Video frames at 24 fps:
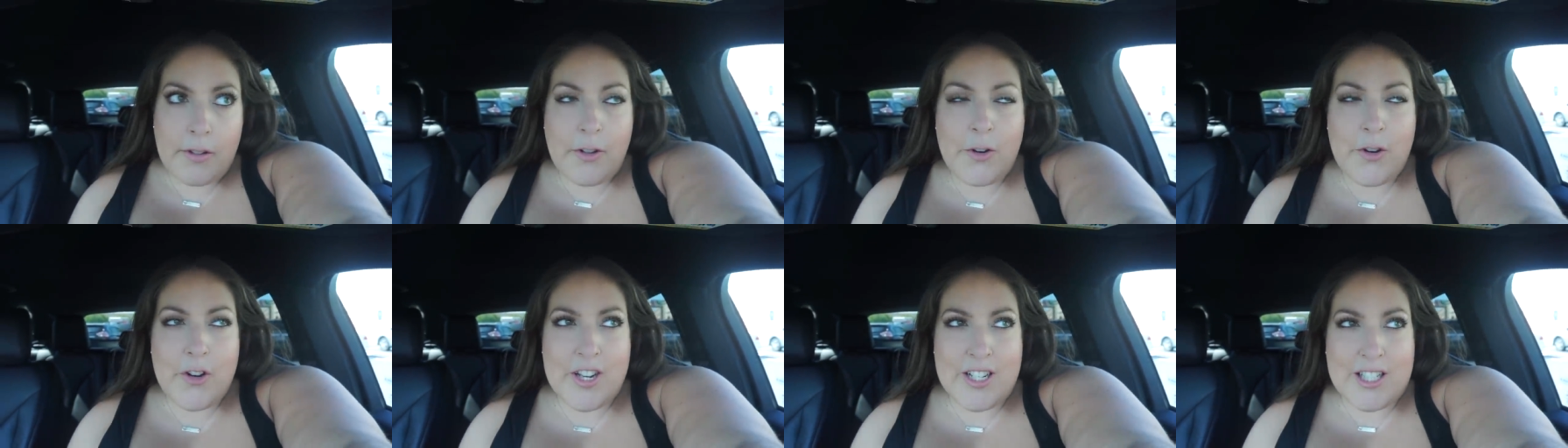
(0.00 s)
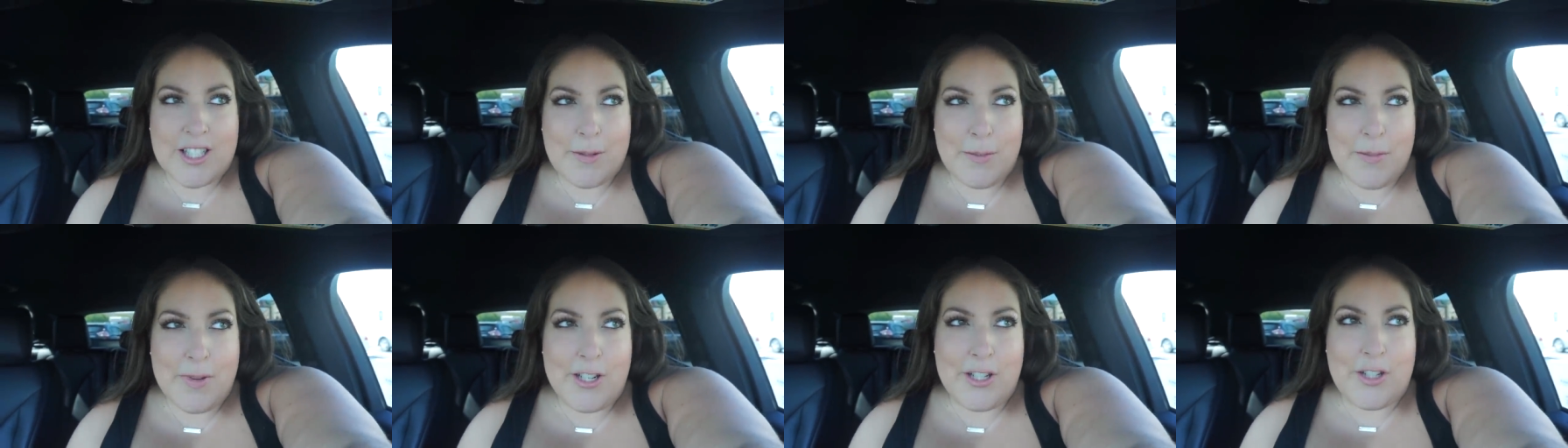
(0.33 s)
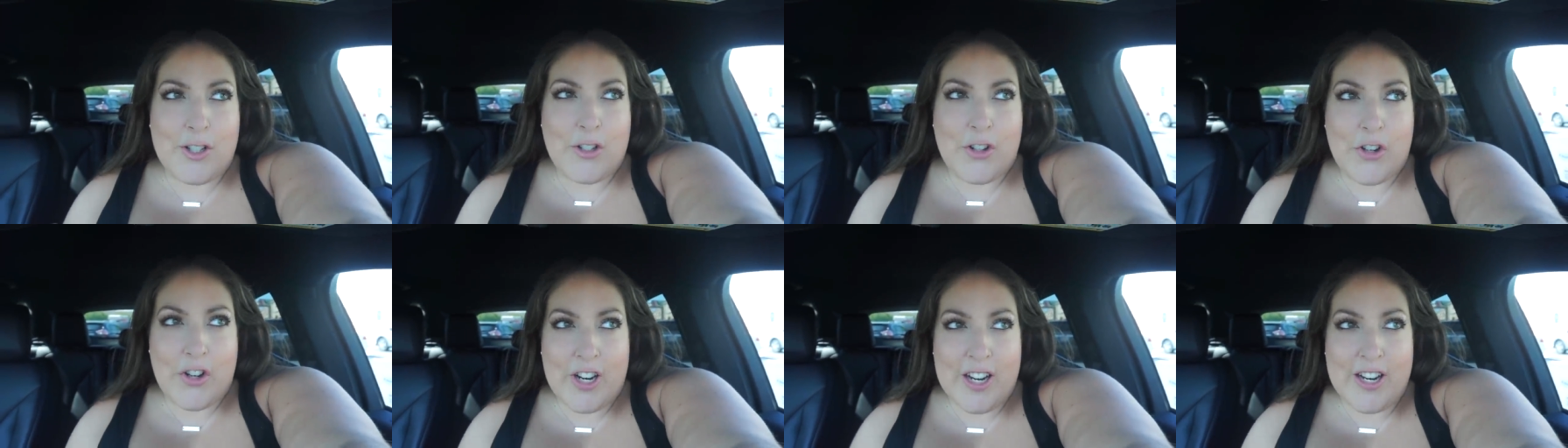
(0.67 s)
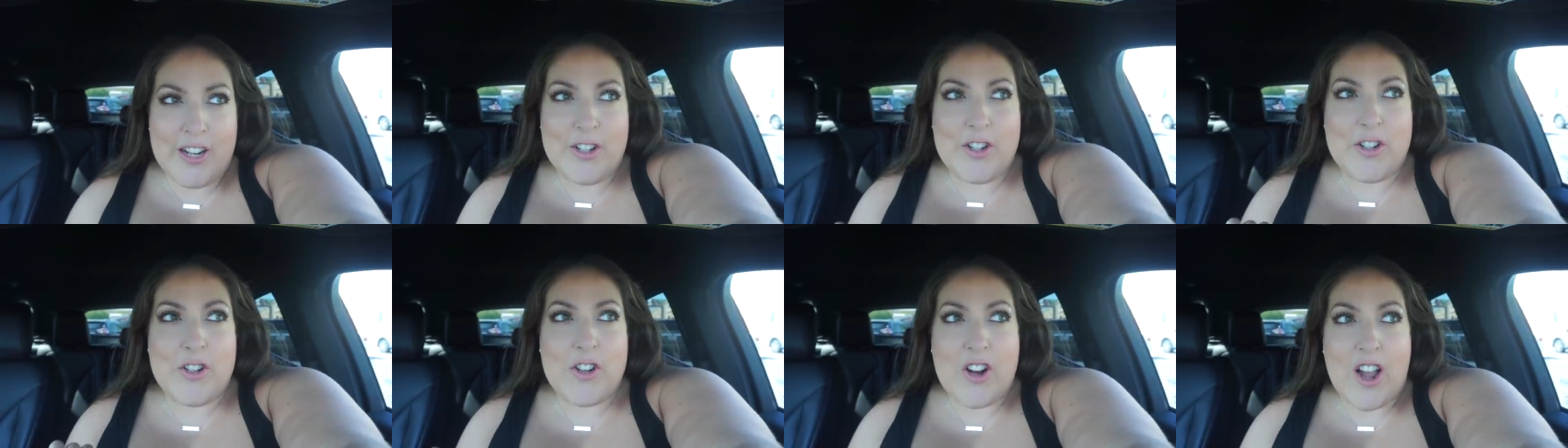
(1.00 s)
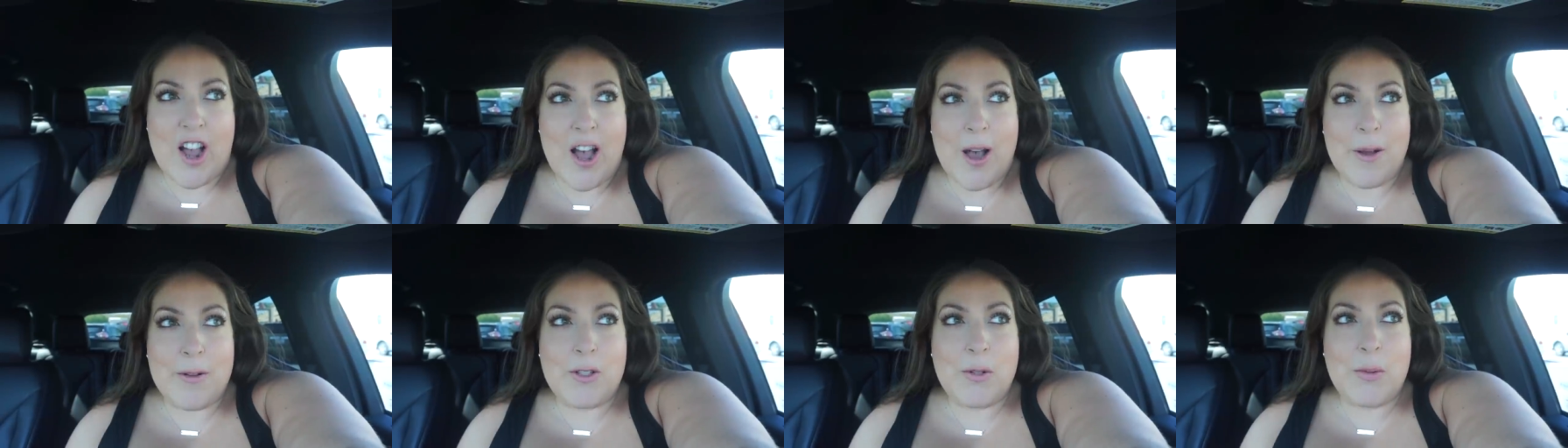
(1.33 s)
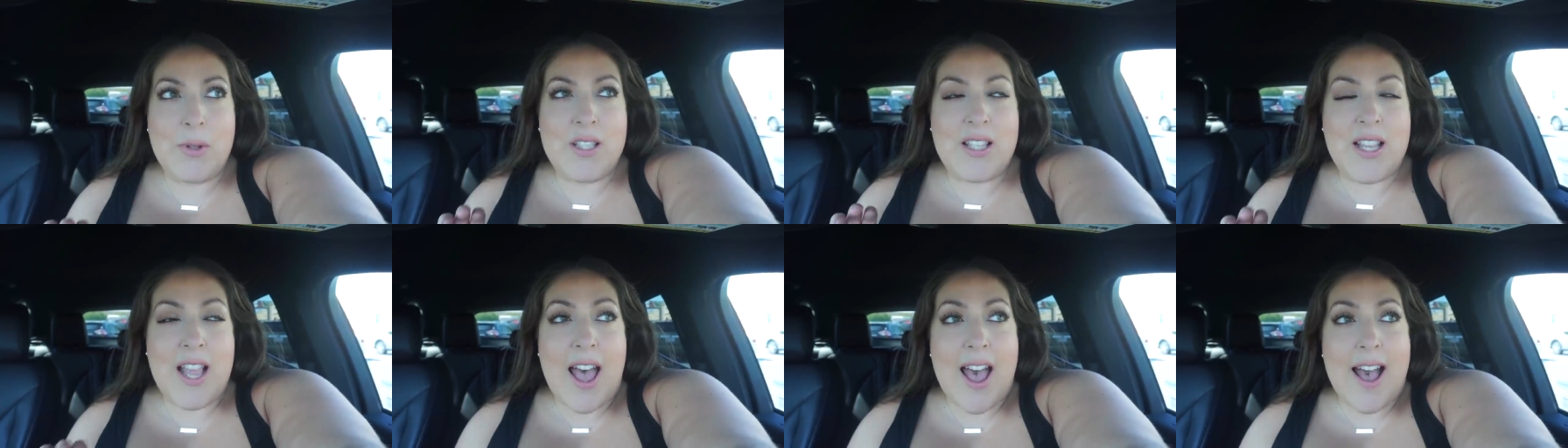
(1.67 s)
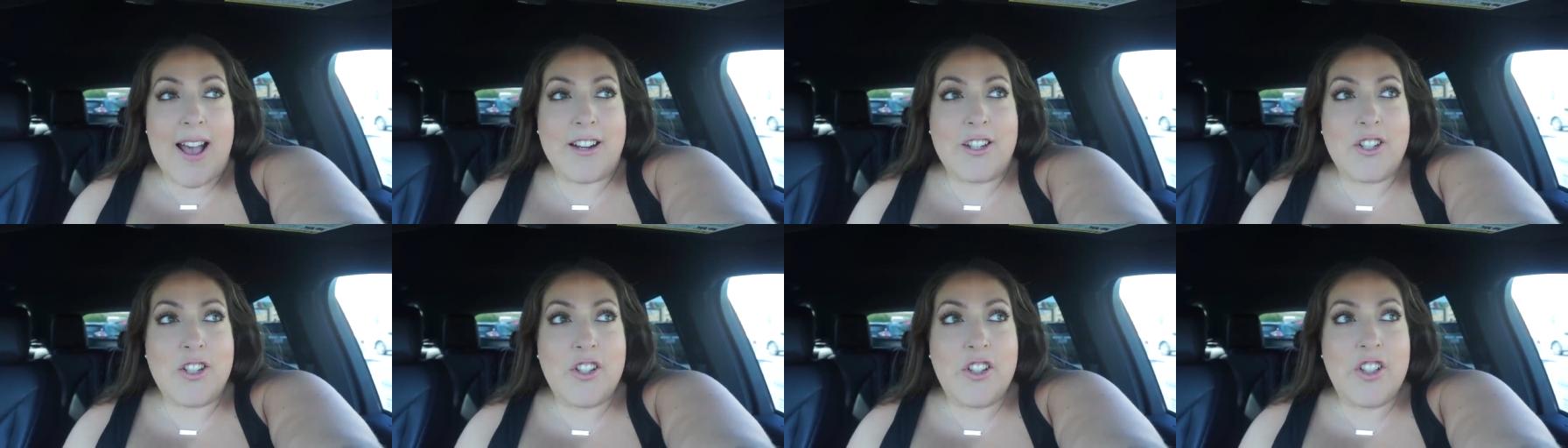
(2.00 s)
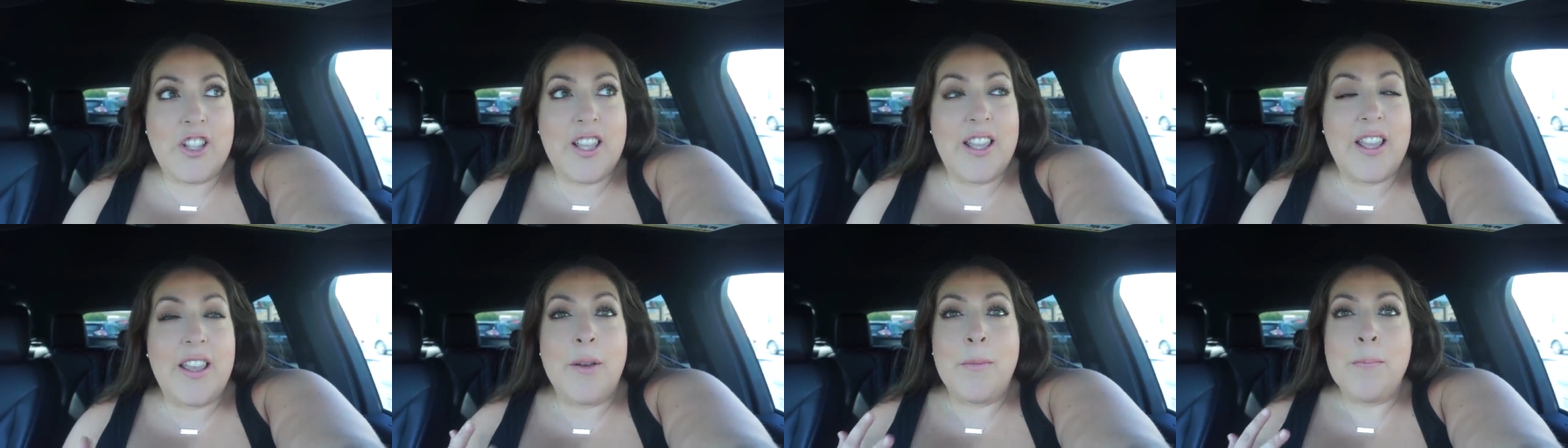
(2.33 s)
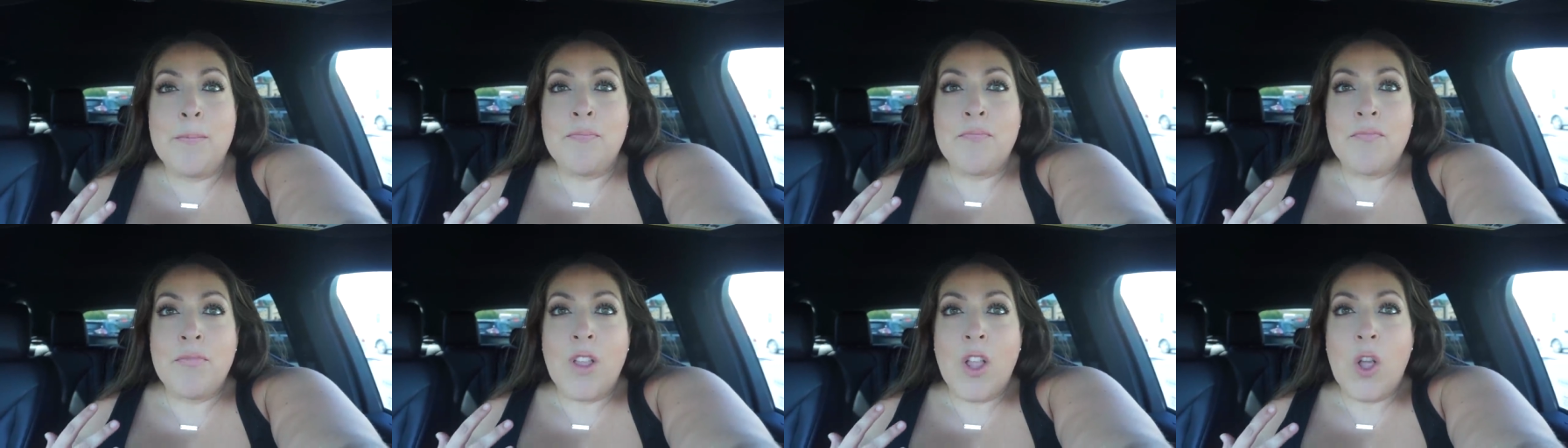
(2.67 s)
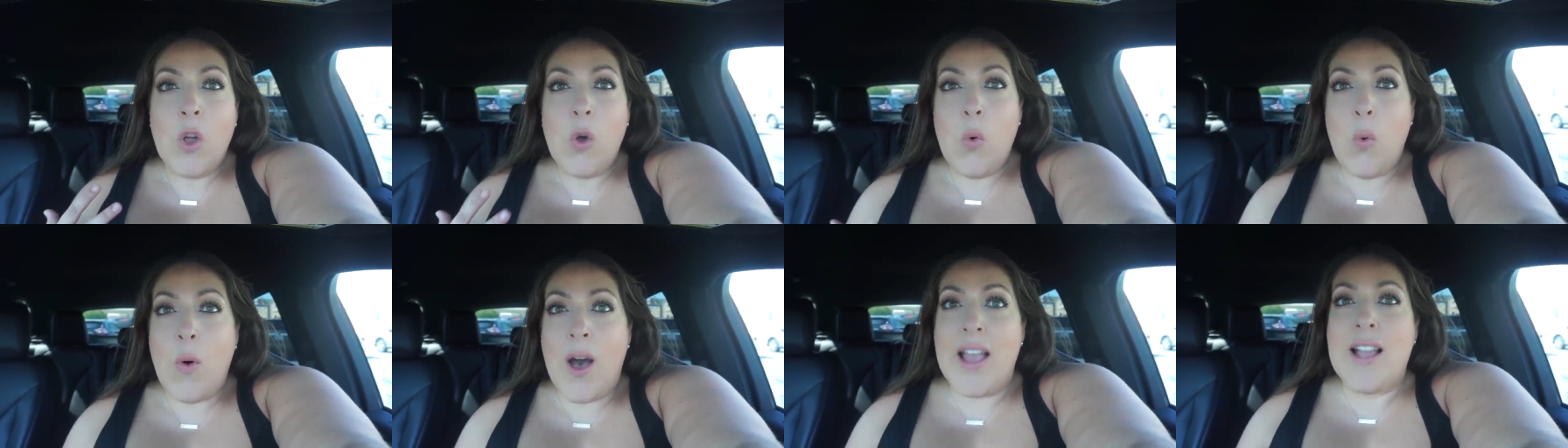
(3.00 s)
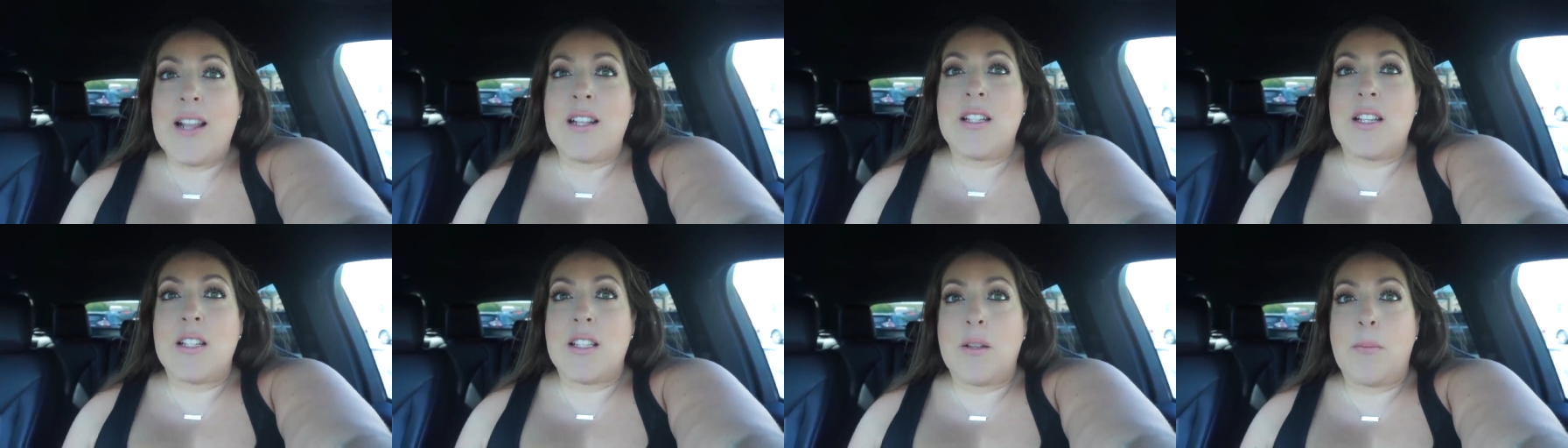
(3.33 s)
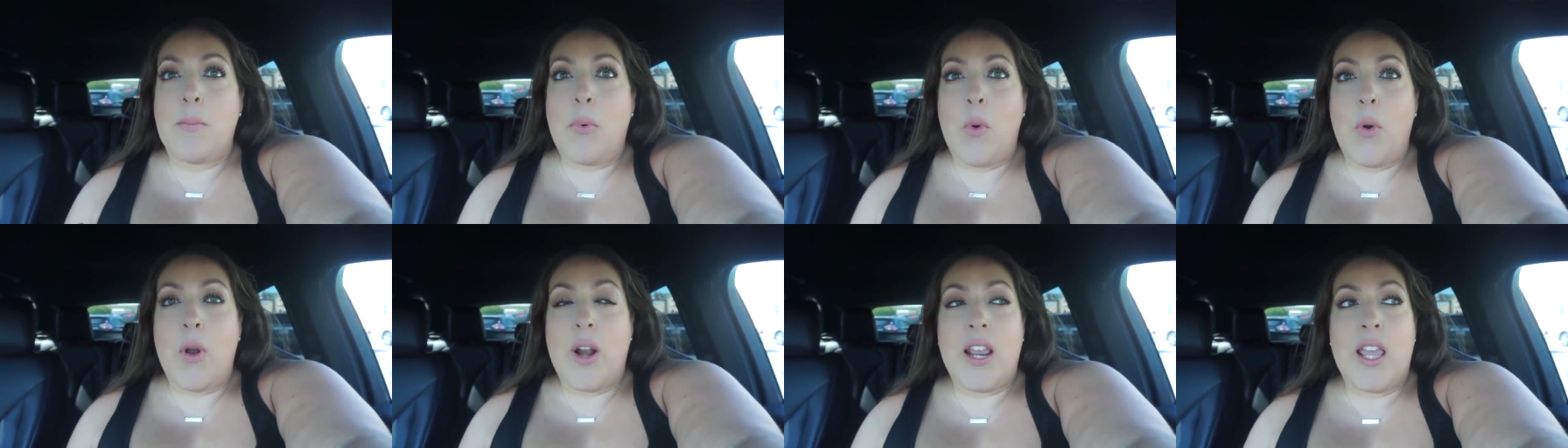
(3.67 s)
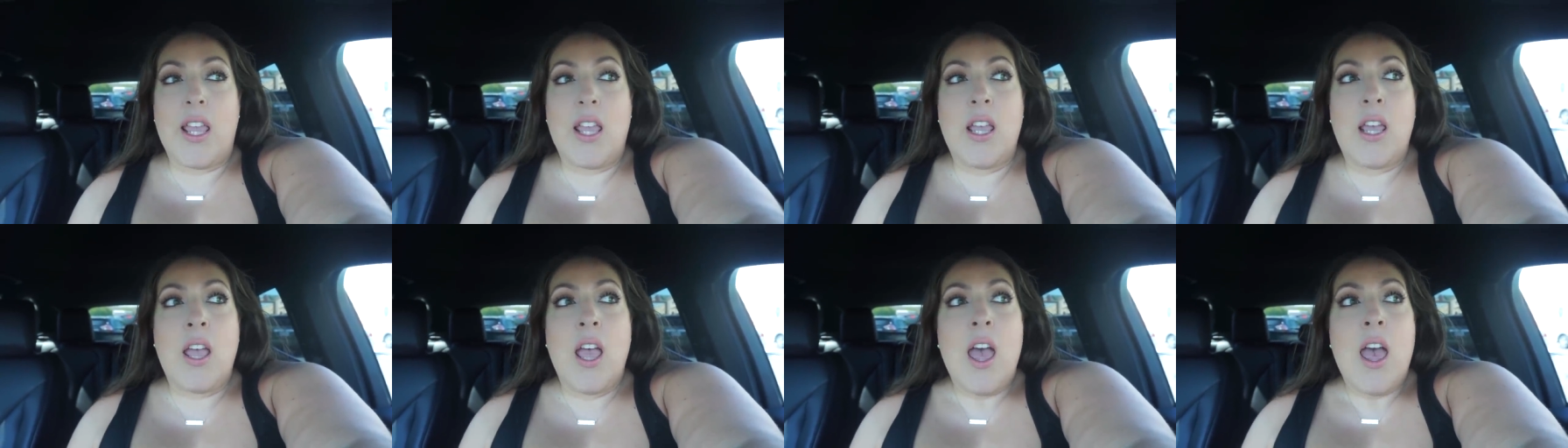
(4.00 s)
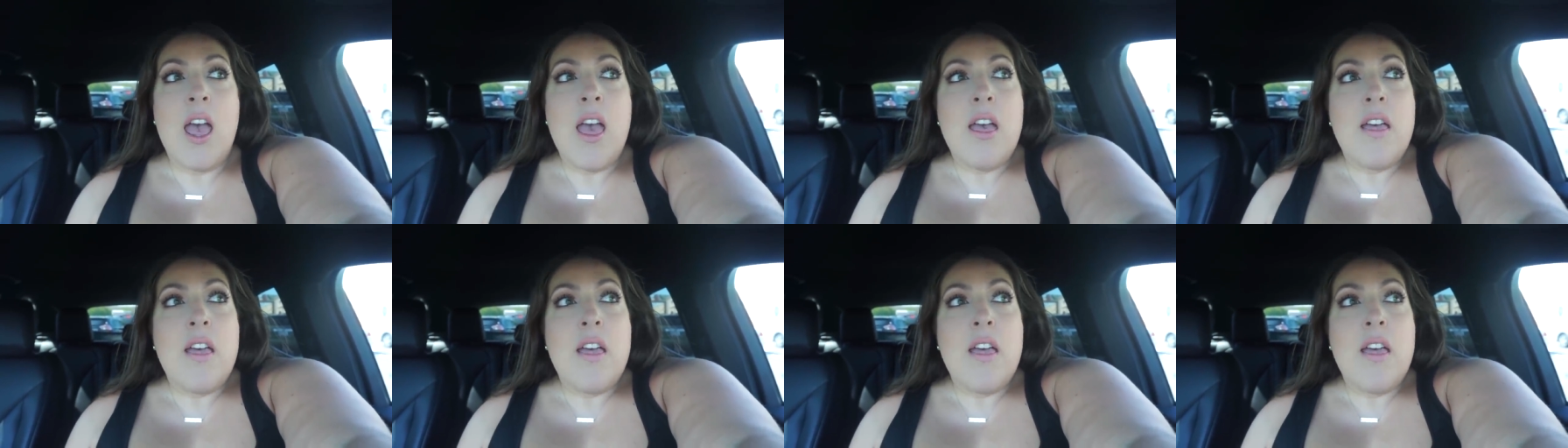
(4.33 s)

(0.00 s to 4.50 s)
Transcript: Christmas tree shops was actually quite disappointing